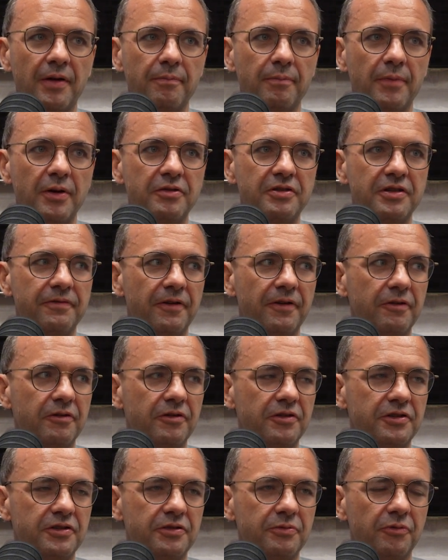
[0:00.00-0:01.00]
mostly
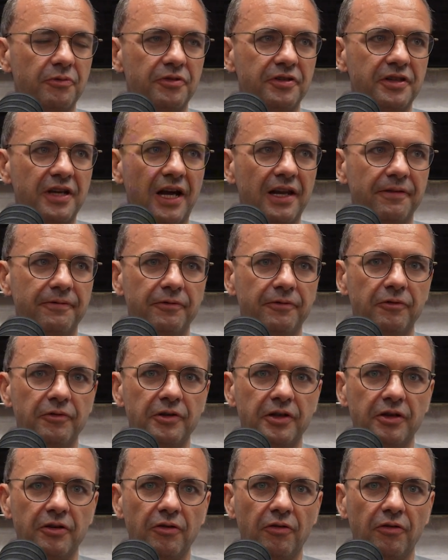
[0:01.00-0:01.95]
focused towards California,